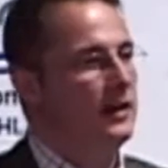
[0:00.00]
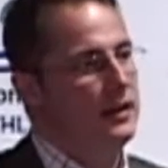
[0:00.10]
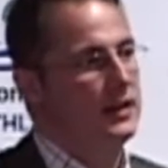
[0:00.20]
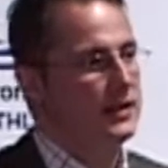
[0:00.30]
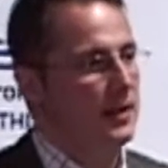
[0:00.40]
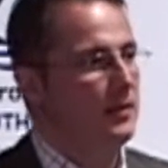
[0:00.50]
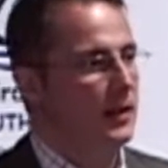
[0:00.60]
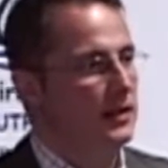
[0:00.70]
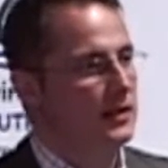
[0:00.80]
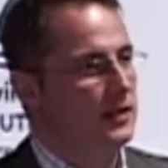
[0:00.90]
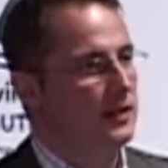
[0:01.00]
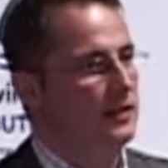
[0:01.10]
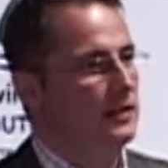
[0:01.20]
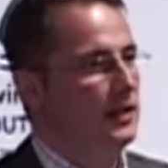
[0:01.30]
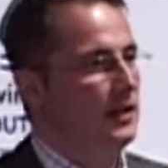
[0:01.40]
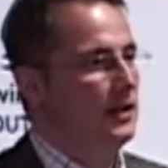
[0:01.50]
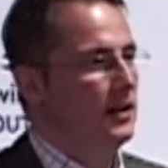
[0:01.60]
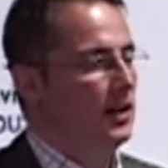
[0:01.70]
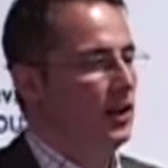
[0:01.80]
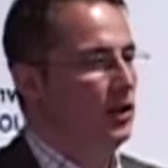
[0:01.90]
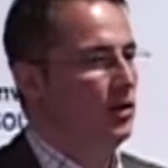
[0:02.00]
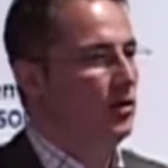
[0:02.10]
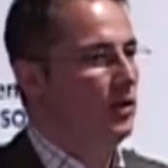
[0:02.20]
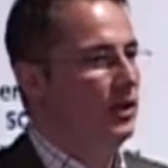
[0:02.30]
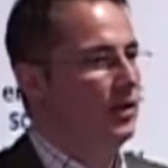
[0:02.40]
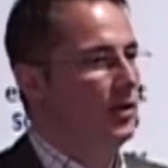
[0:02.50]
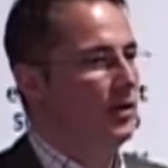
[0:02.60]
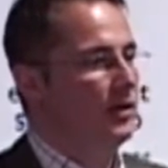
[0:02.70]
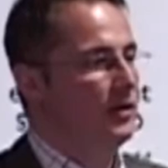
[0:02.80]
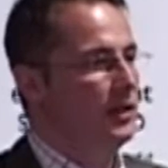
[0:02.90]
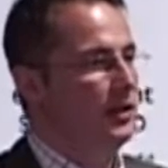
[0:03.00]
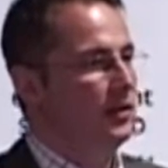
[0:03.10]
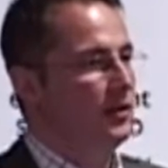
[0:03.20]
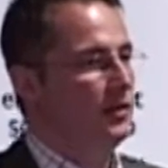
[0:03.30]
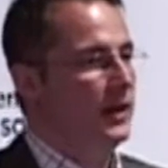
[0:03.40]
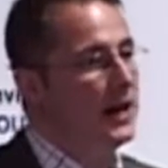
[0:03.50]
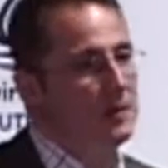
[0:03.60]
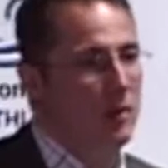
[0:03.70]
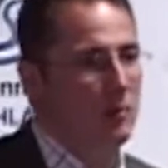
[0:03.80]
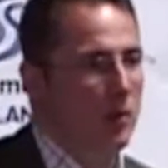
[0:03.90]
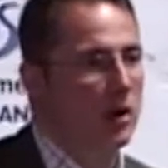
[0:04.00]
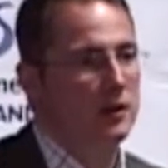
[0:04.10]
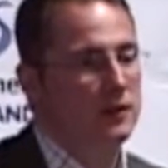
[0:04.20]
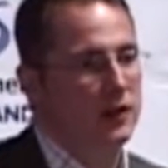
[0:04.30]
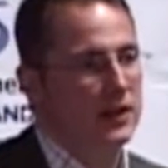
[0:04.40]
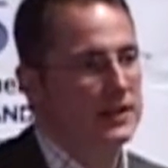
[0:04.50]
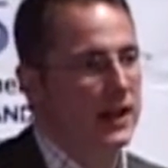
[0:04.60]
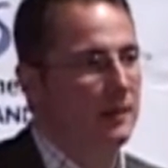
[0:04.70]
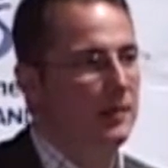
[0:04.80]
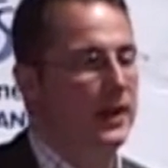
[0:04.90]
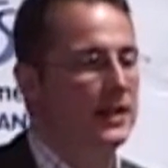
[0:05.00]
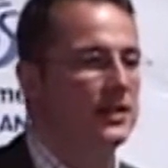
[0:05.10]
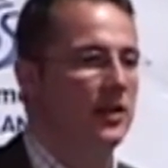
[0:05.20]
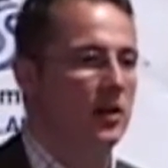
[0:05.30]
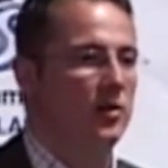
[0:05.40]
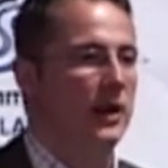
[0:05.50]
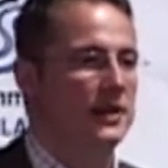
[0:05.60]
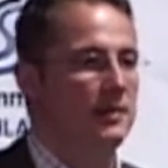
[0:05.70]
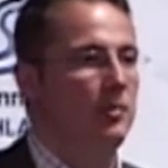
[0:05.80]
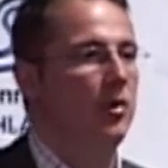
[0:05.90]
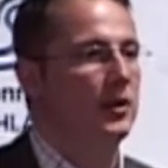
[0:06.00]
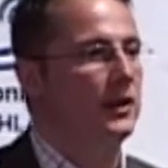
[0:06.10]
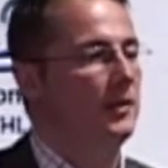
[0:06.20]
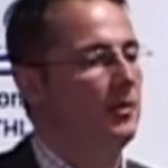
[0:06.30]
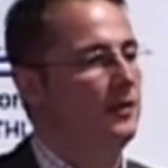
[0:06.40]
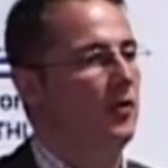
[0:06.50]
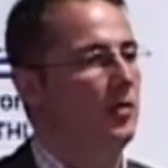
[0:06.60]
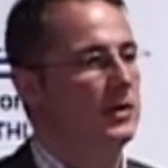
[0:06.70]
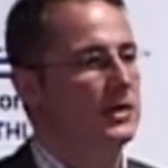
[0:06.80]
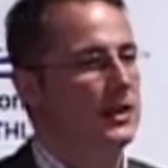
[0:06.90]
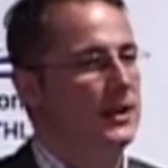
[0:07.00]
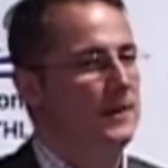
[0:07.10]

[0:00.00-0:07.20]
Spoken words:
there's some things in your data model, for example, that is not quite supporting the performance,